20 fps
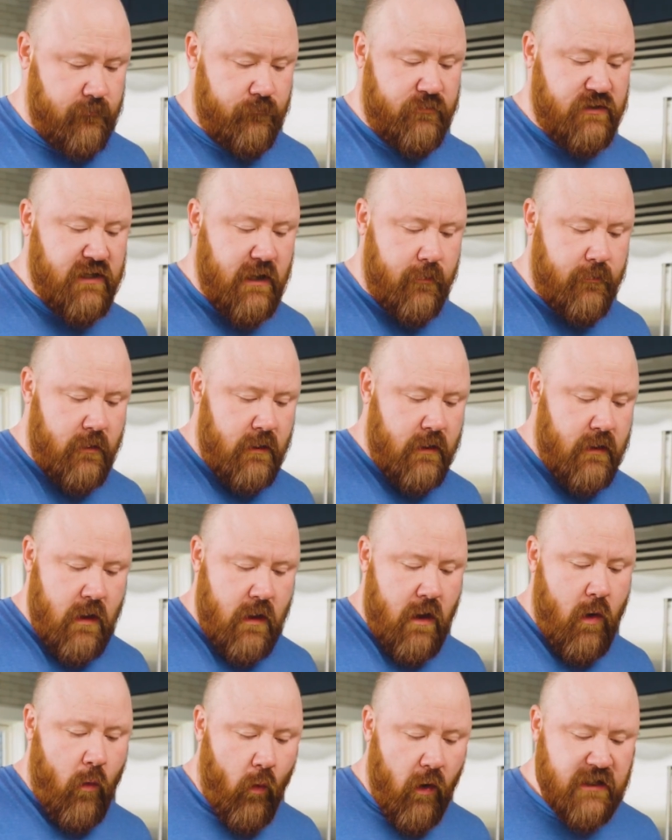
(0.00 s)
So
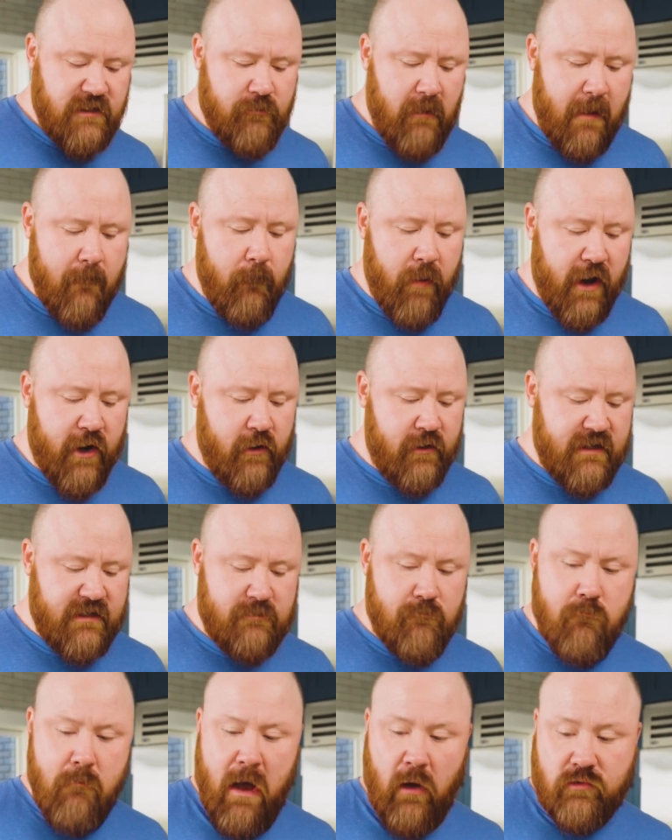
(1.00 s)
once my butter is
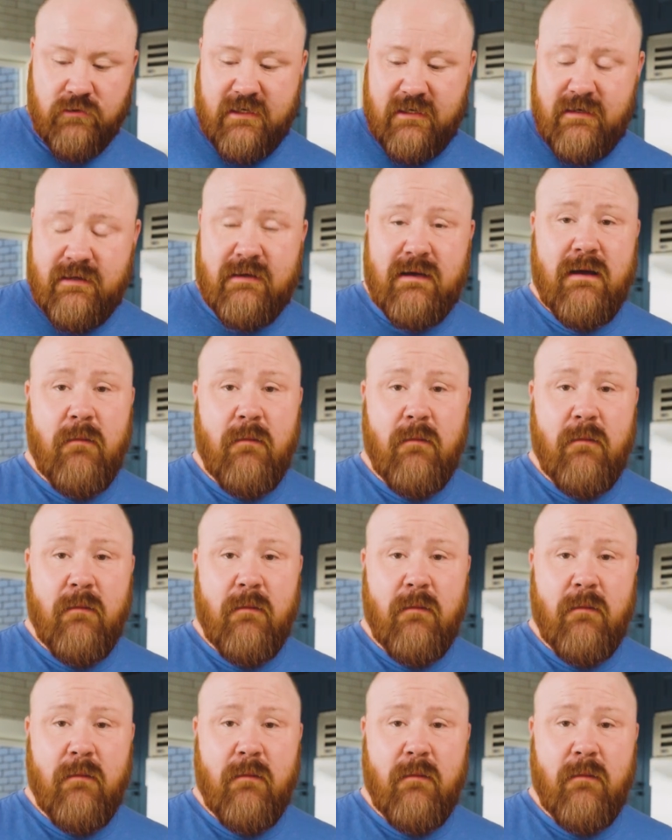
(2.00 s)
melted,